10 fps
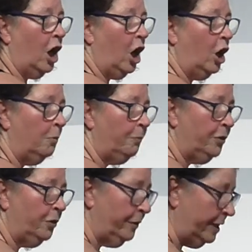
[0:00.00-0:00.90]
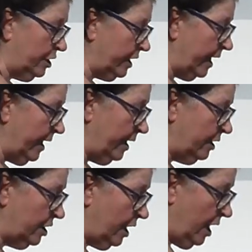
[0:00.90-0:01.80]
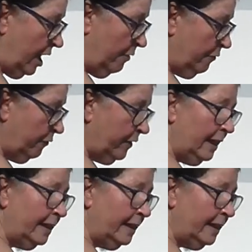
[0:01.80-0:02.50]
open the rib cage, feel